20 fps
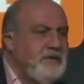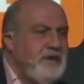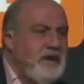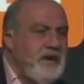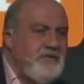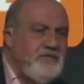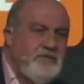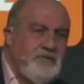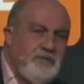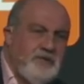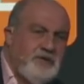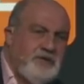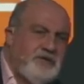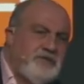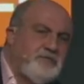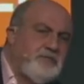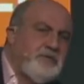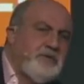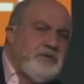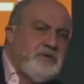everybody
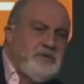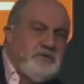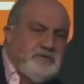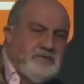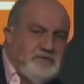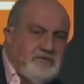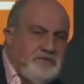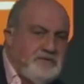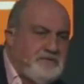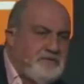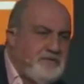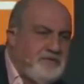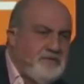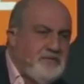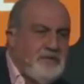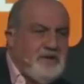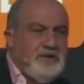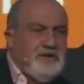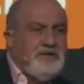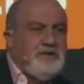switches to the
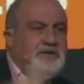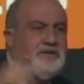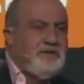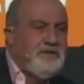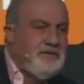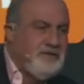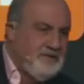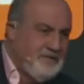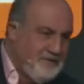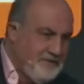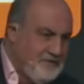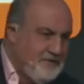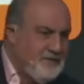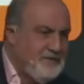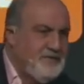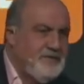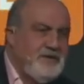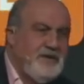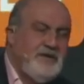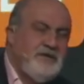one
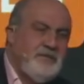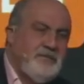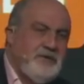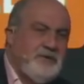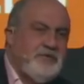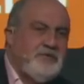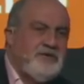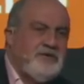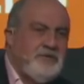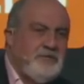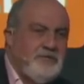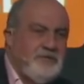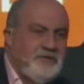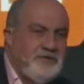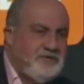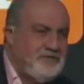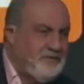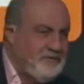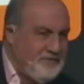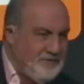that the minority
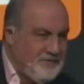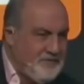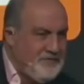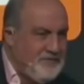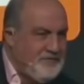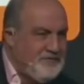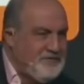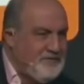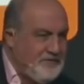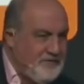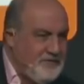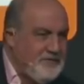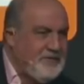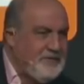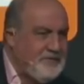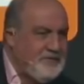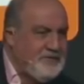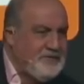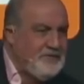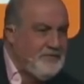wants, to the choice of the
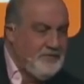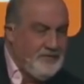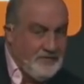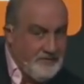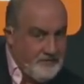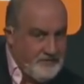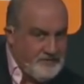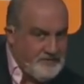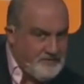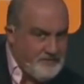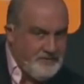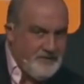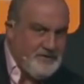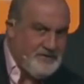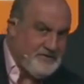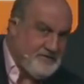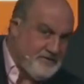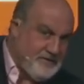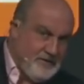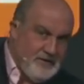minority. When the difference in
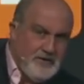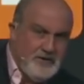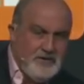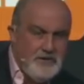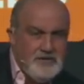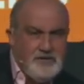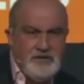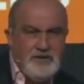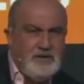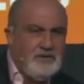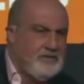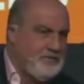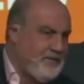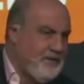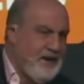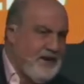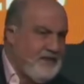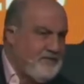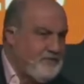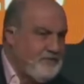price is large, then you
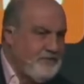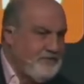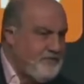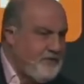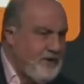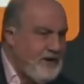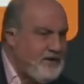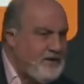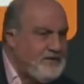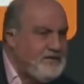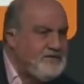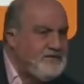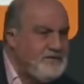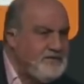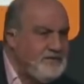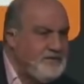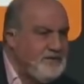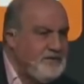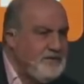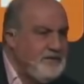may have two varieties.
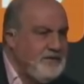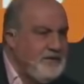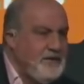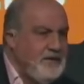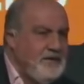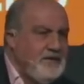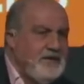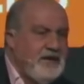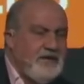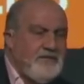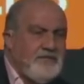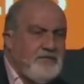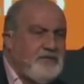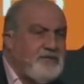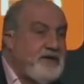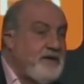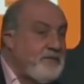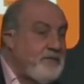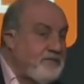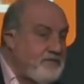Like, for
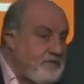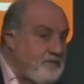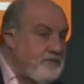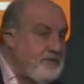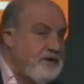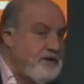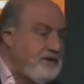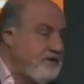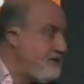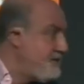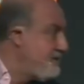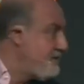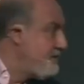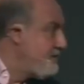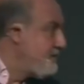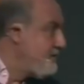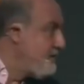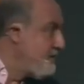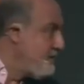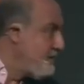example, for meat,
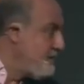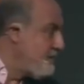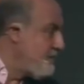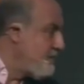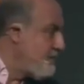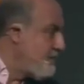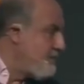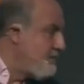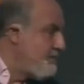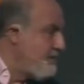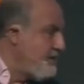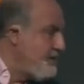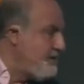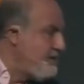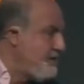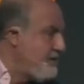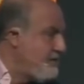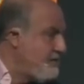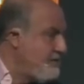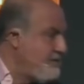kosher
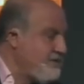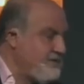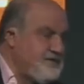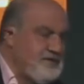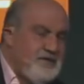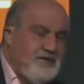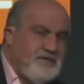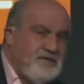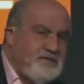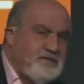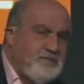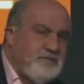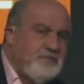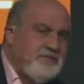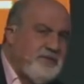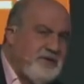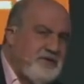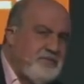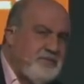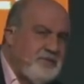meat and kosher stuff, it's
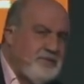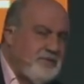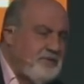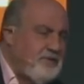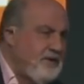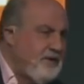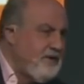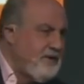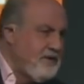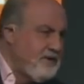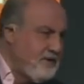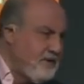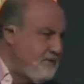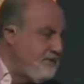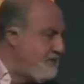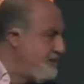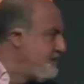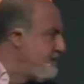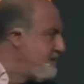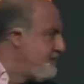much more
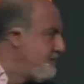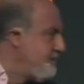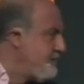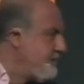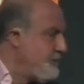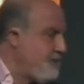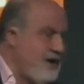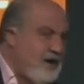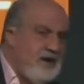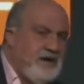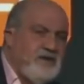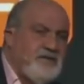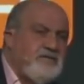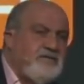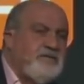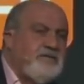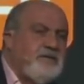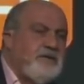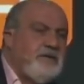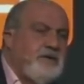cumbersome to
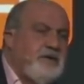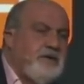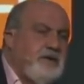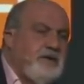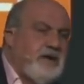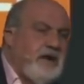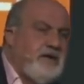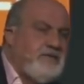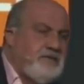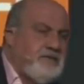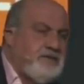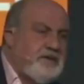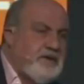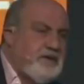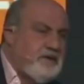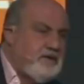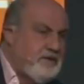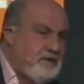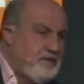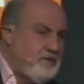have
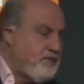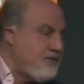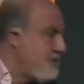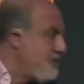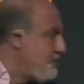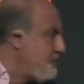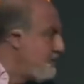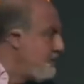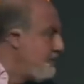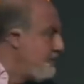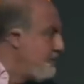everything kosher.